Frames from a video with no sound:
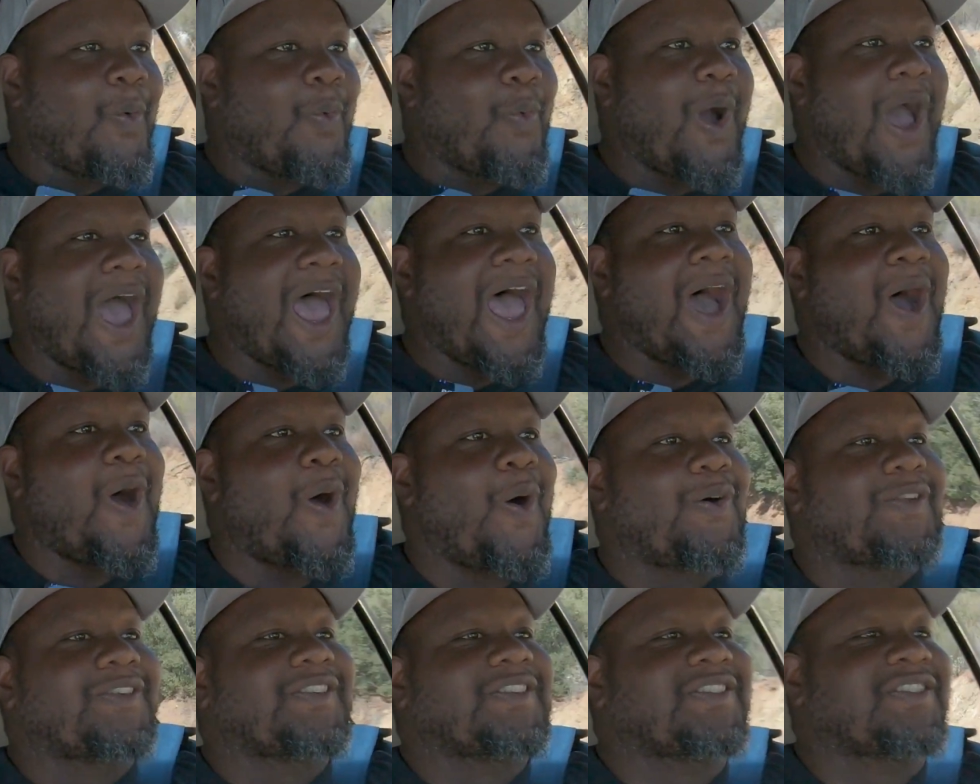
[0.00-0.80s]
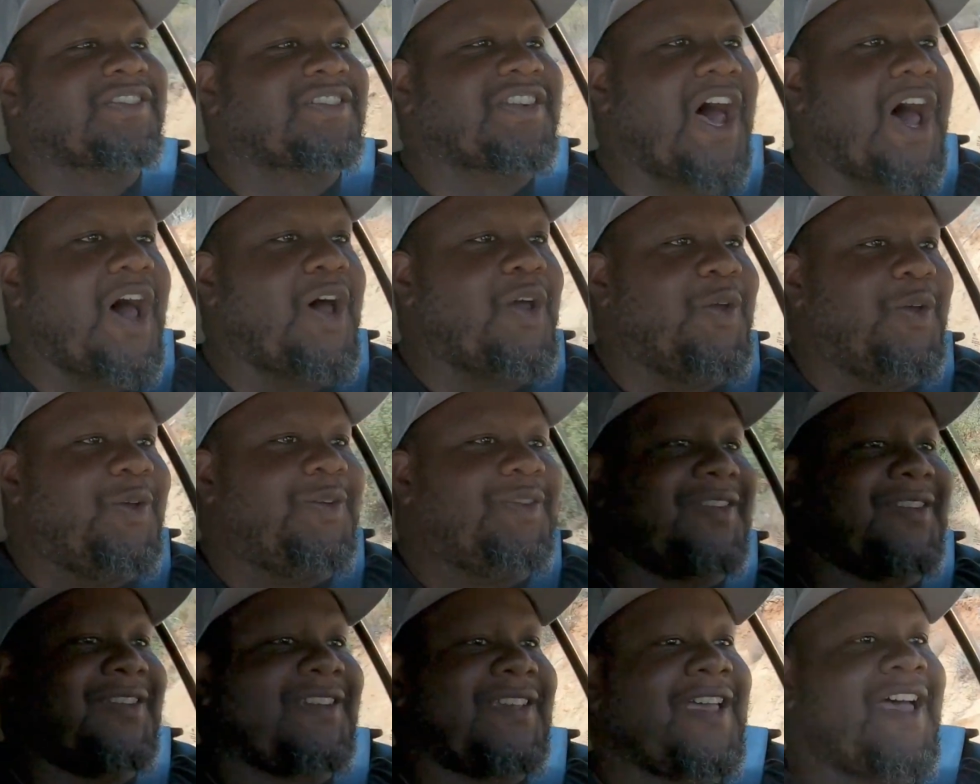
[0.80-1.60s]
Wow, so
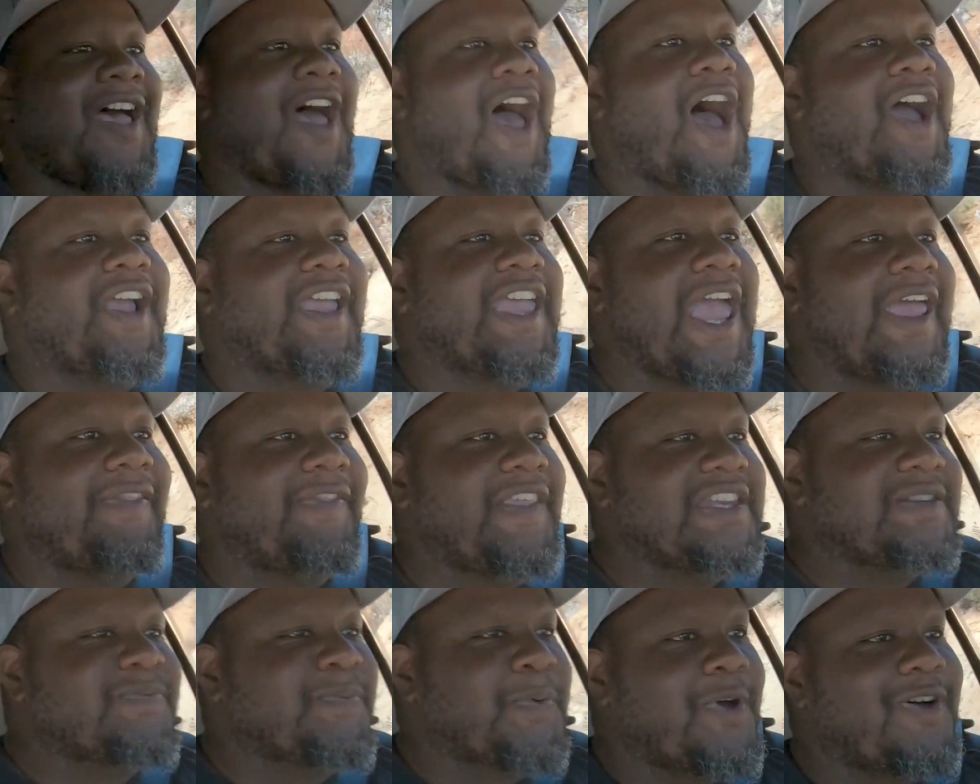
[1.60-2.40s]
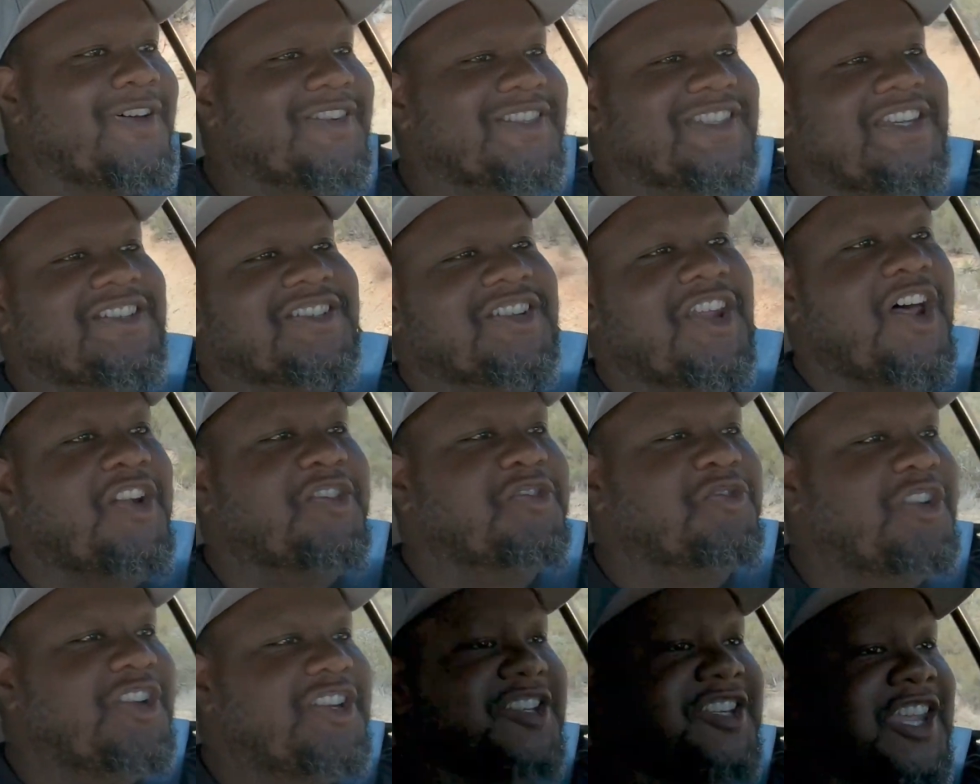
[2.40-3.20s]
again, these Pure
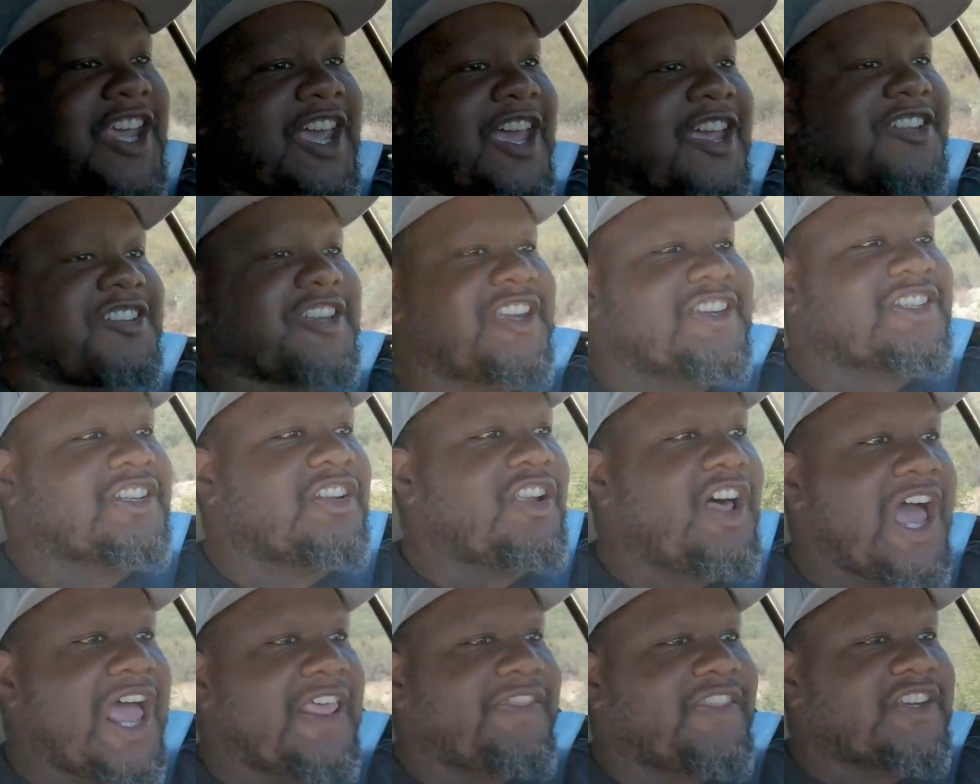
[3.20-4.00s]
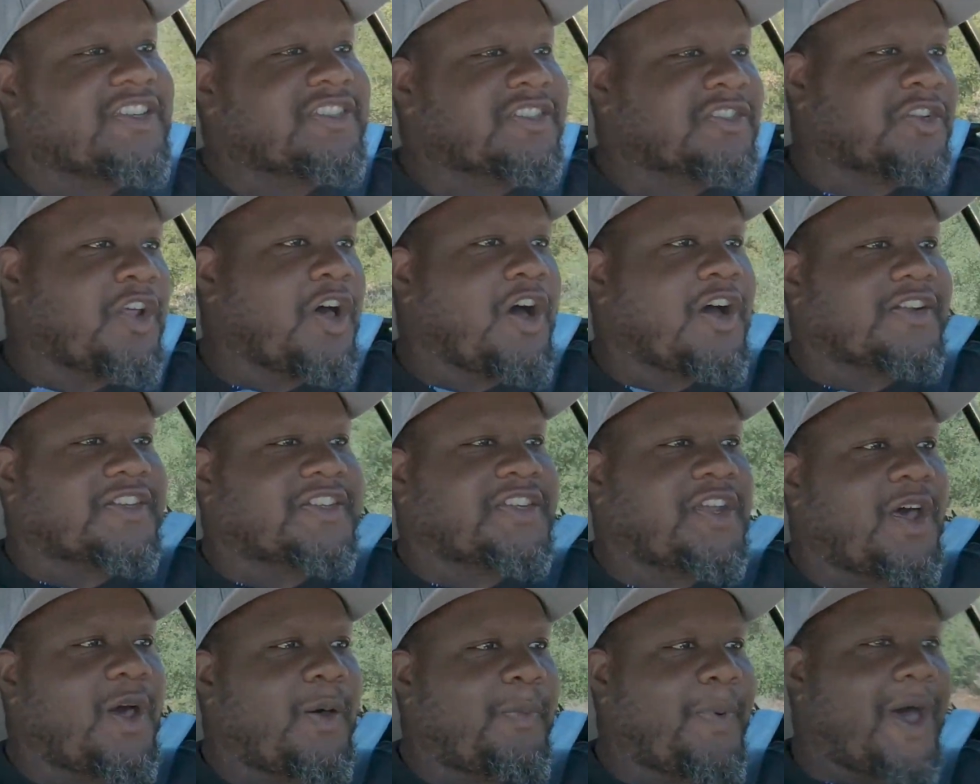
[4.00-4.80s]
600s, just like the stock
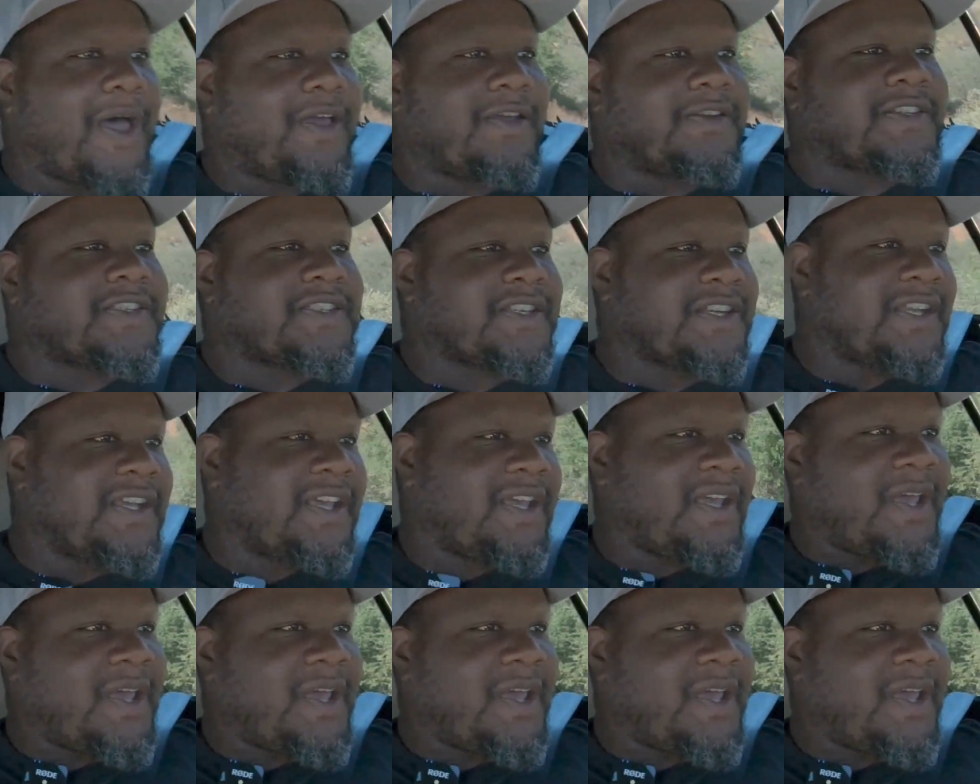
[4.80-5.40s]
turbos,